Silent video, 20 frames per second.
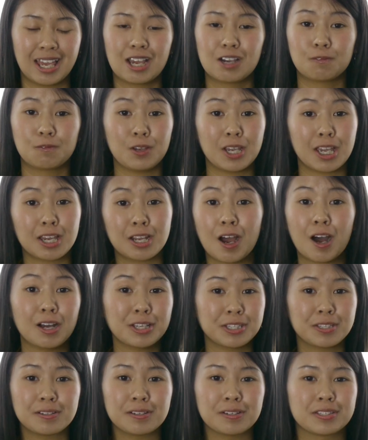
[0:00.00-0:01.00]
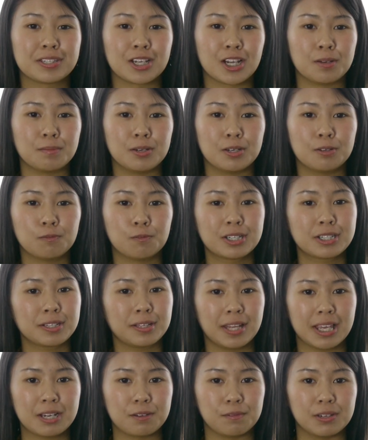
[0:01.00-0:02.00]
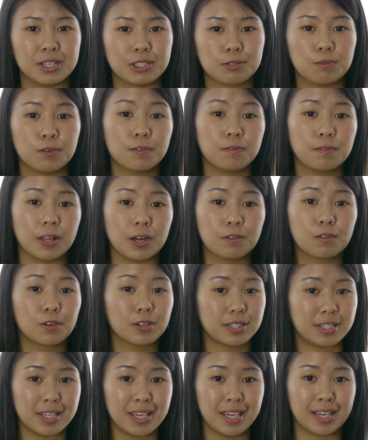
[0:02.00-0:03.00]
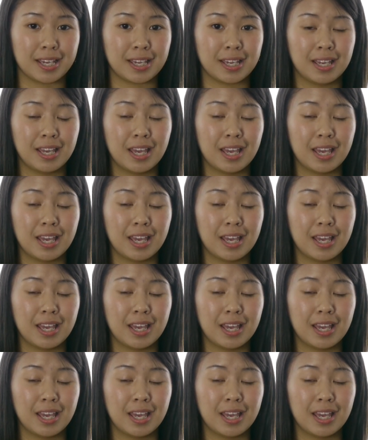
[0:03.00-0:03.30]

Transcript: We can also determine which liquids will float or sink.